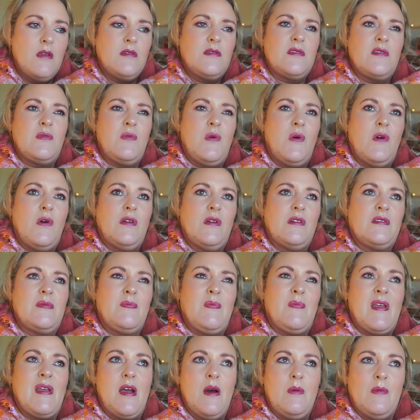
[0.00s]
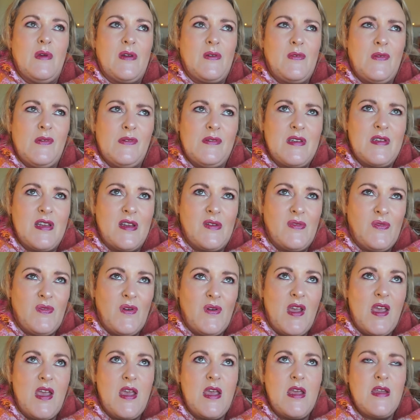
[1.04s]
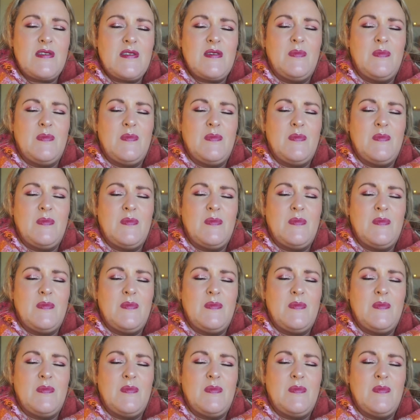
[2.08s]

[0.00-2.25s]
towards becoming cruelty free,